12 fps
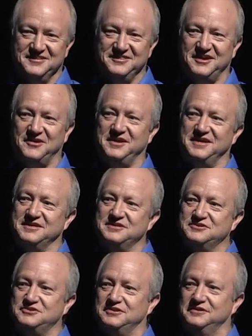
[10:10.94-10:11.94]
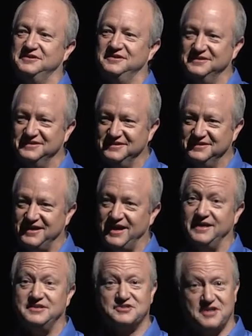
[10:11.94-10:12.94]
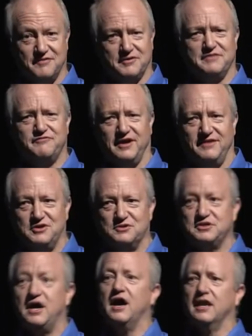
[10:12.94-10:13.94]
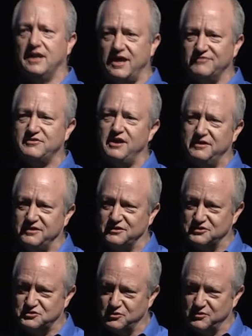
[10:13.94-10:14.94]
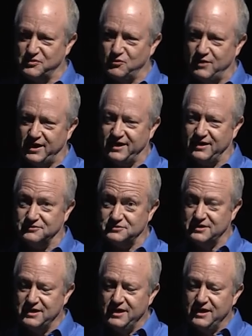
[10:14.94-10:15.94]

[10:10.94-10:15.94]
there is, I discovered in five years, a lot of conduct disorder in the White House.